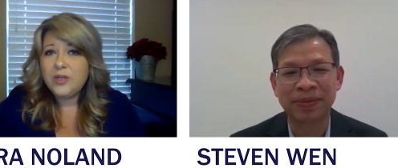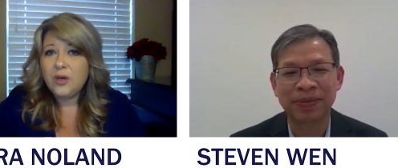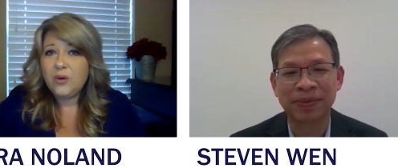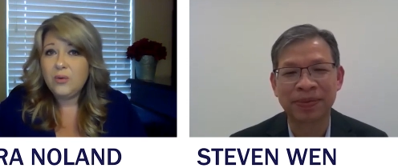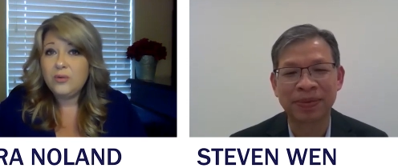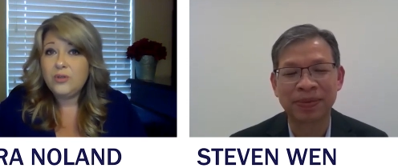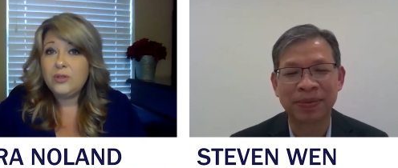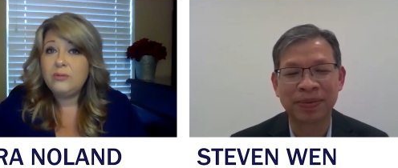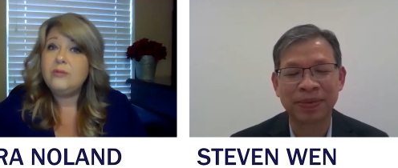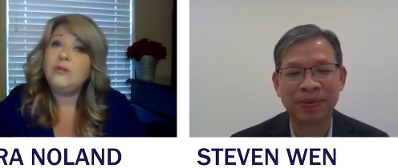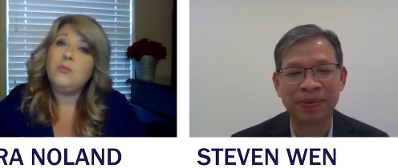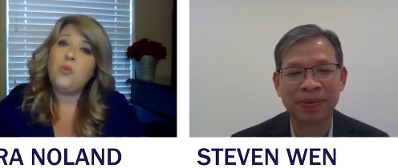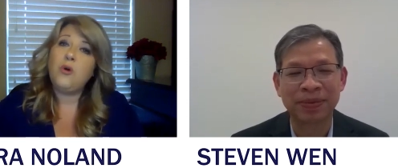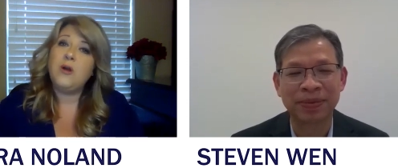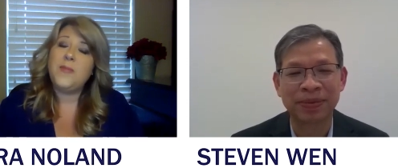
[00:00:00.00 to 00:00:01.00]
Speaker 1: go to
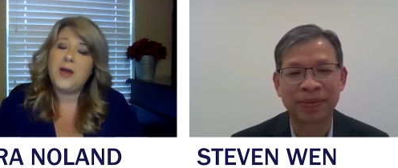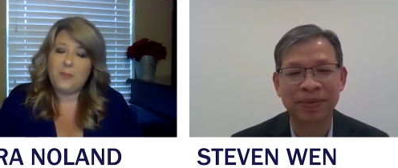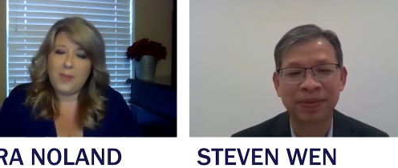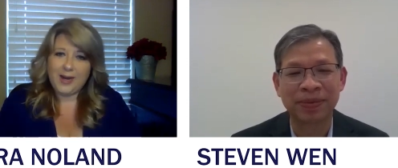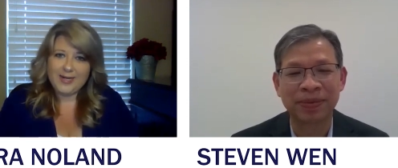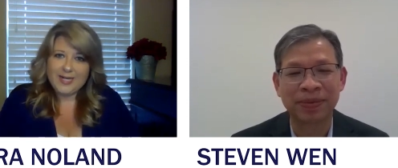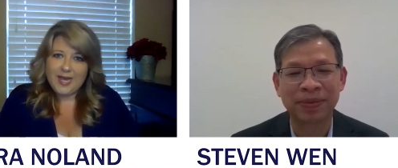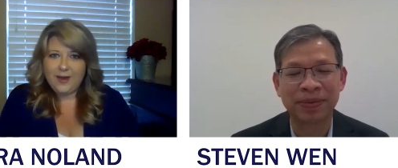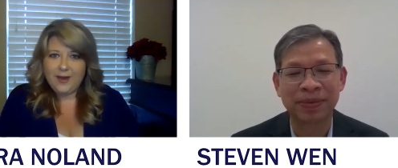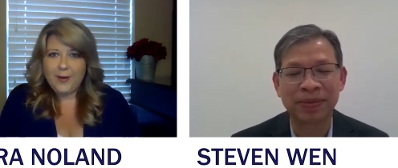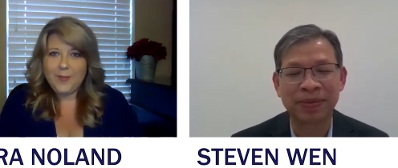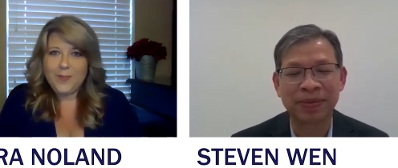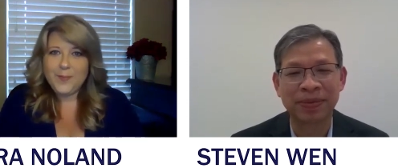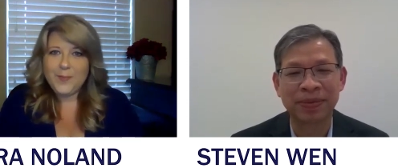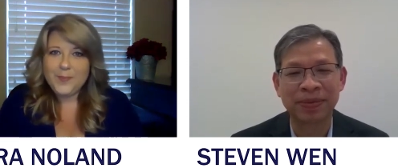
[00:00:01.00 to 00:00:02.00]
learn more about MiTAC?
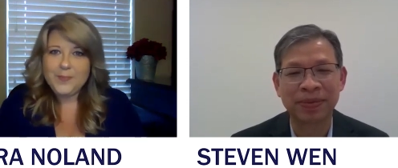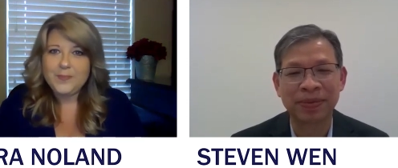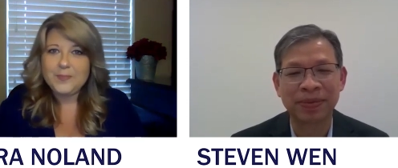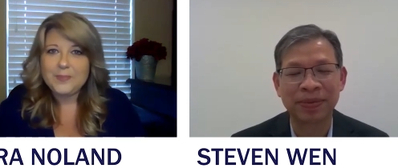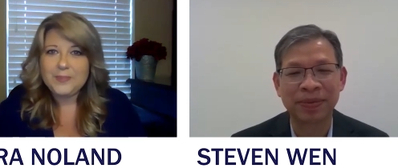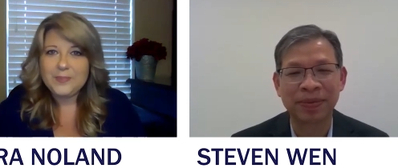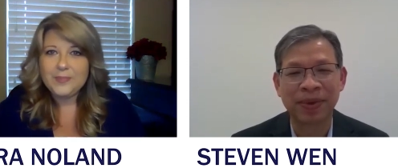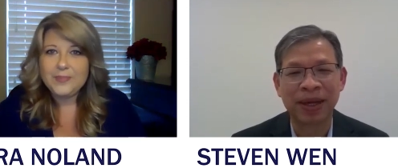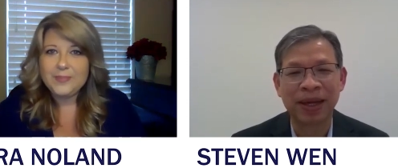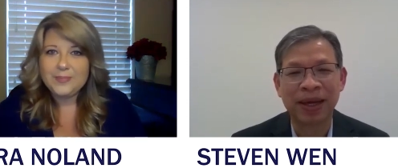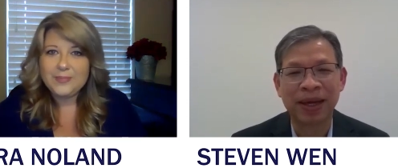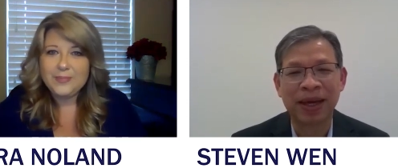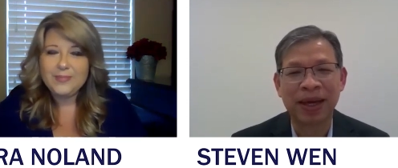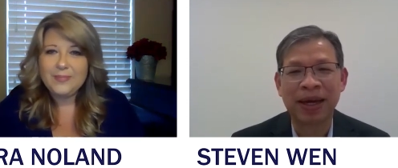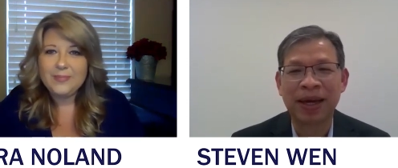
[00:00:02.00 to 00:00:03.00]

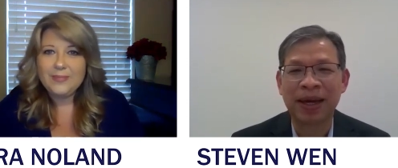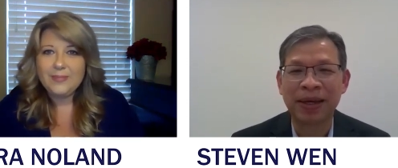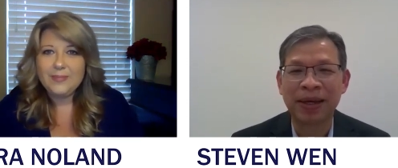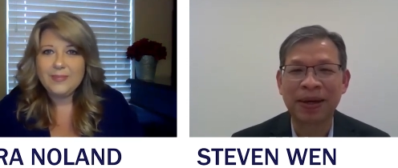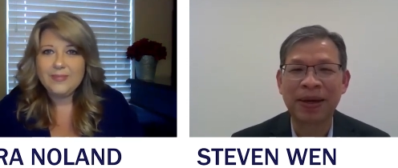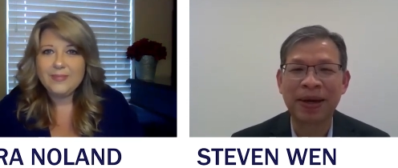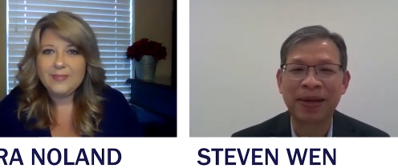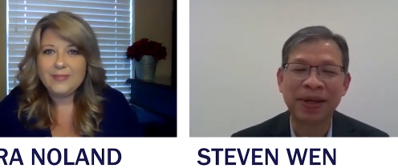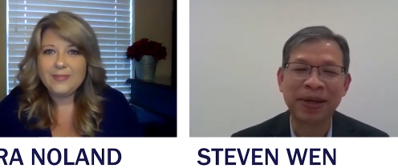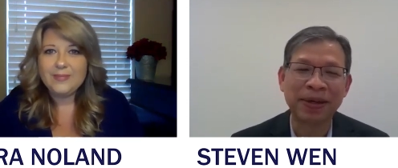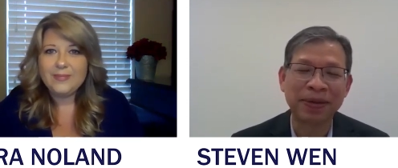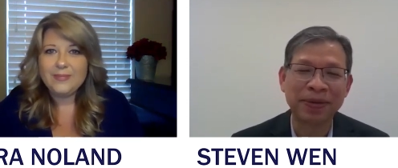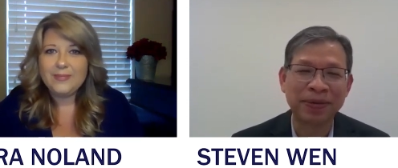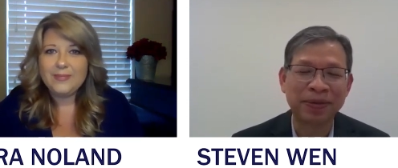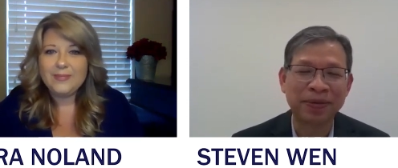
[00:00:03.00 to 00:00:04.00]
Speaker 2: Yeah, I
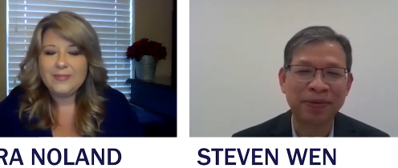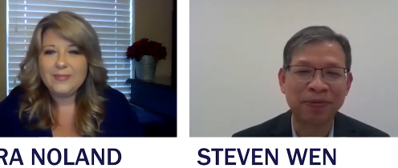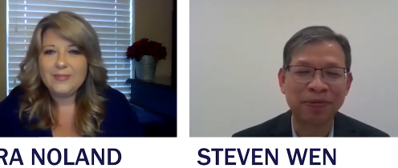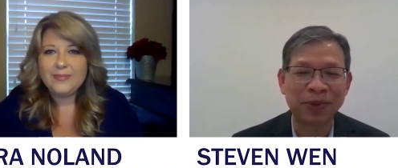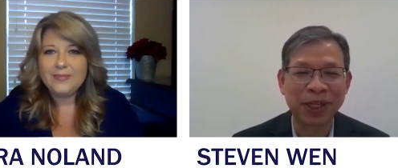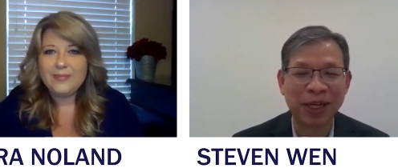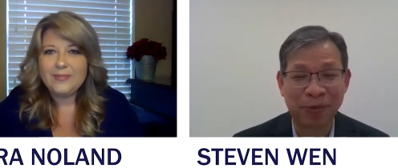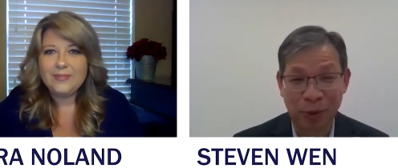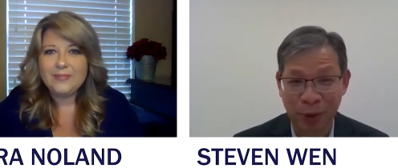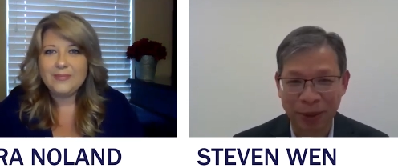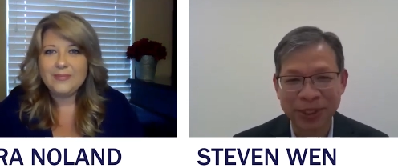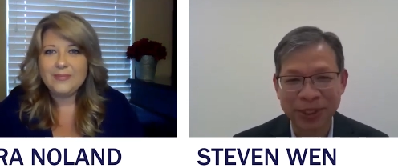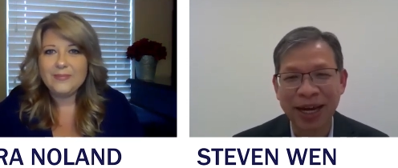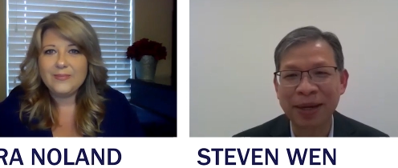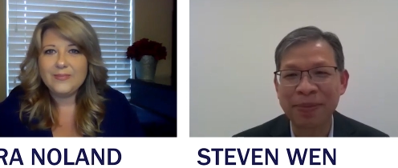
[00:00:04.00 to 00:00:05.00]
think we have a
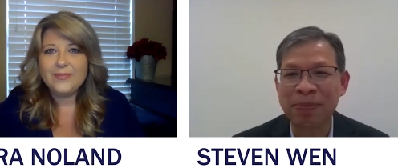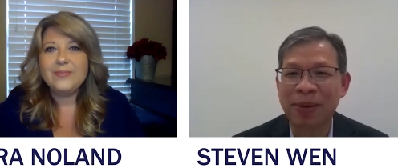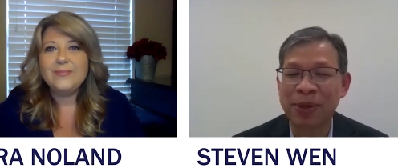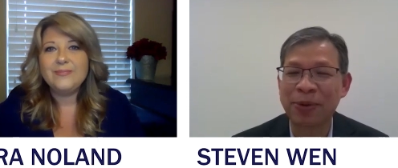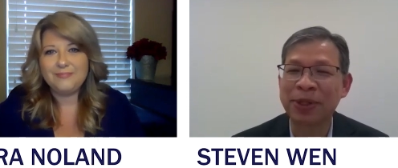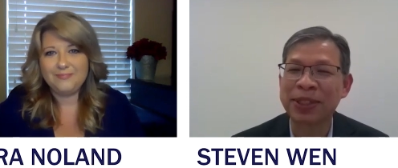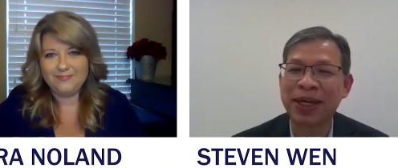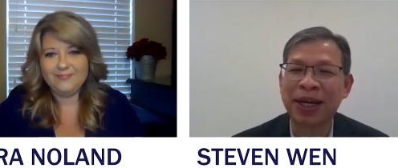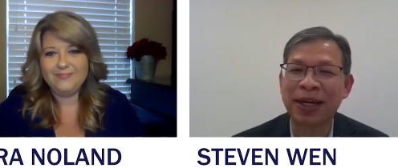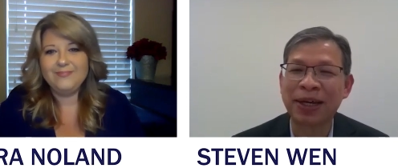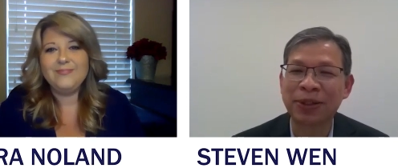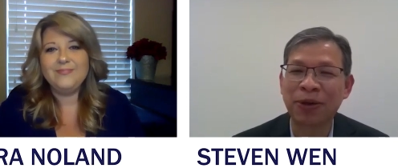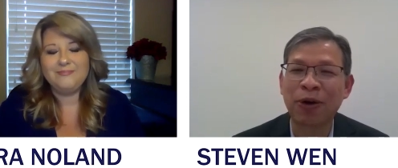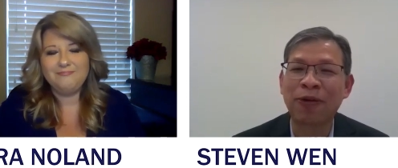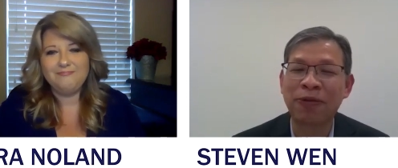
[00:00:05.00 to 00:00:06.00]
website, public website,
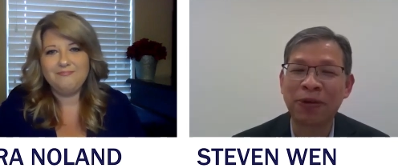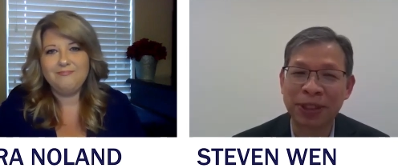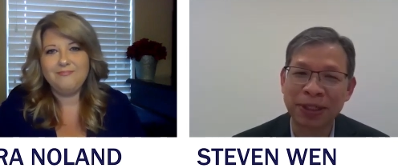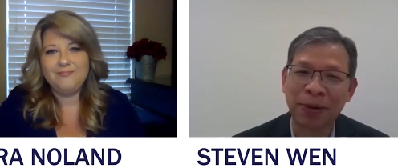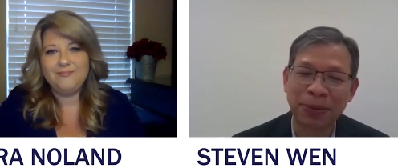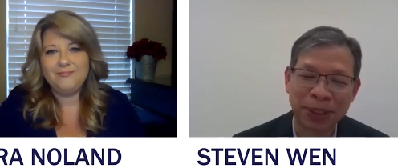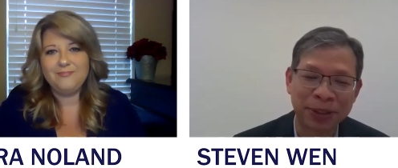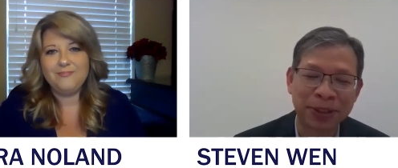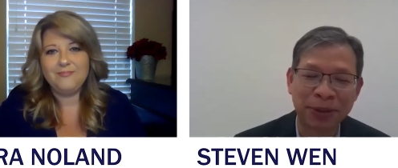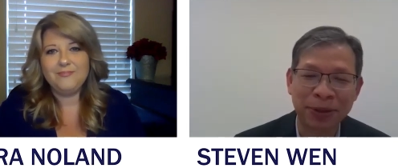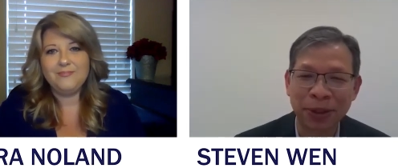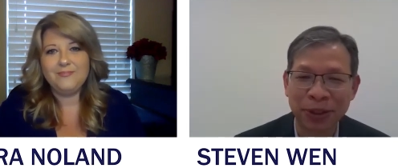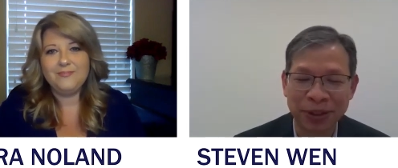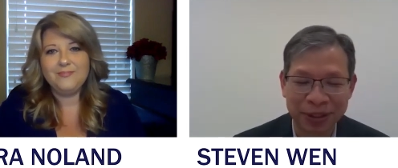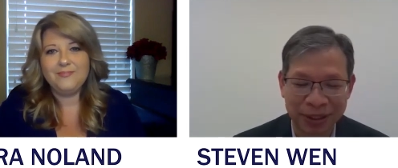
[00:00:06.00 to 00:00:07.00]
so offer the OPC
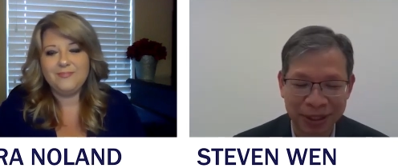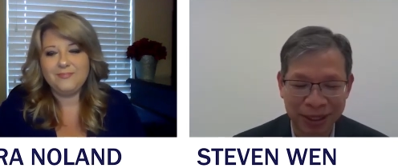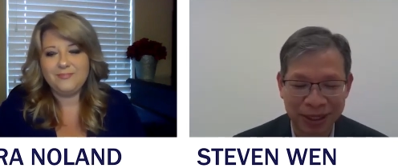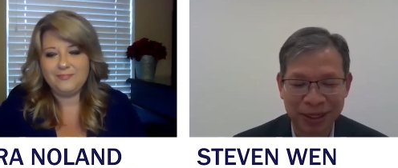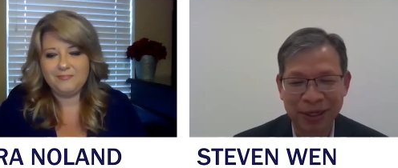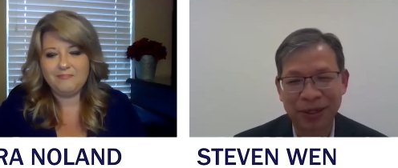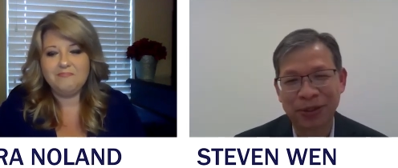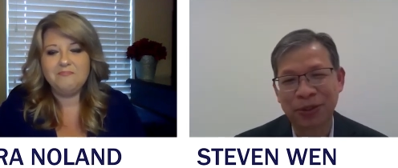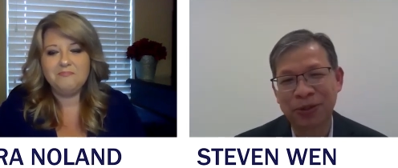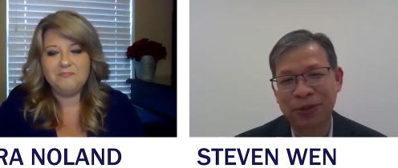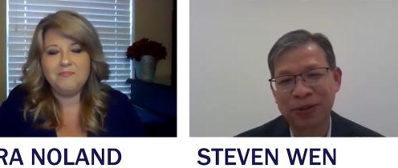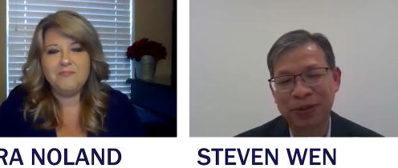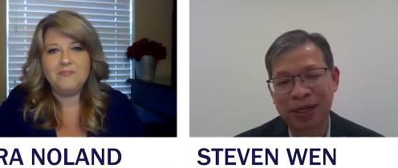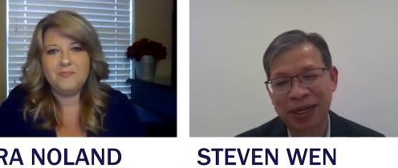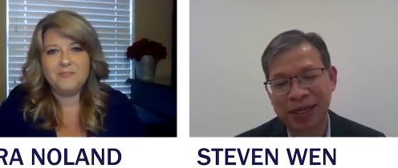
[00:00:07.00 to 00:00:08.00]
solution.
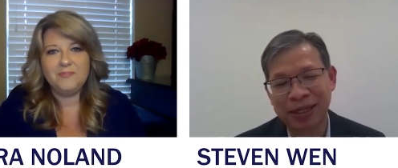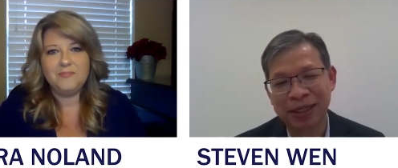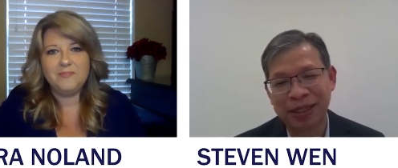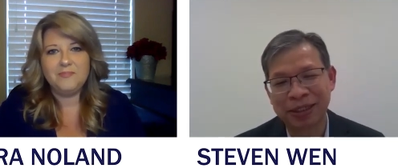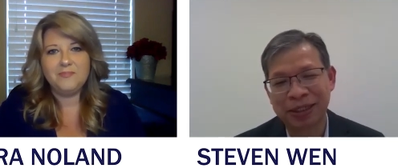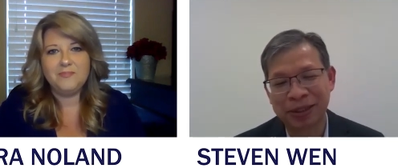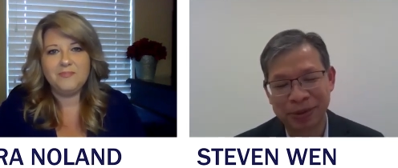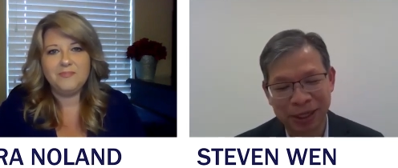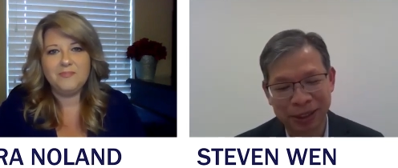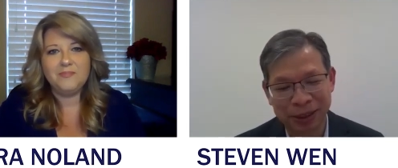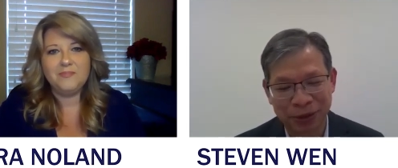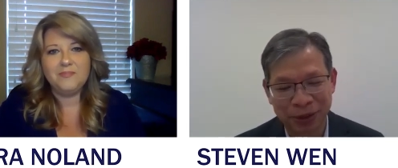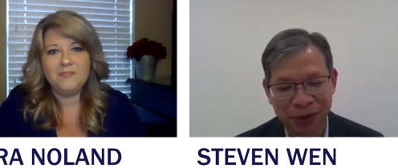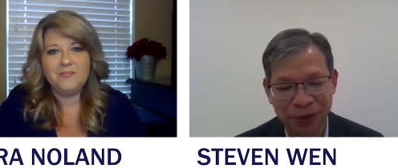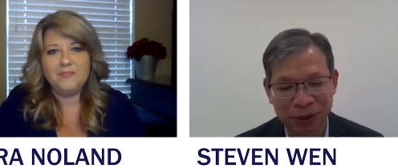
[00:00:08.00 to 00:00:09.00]
So to let you know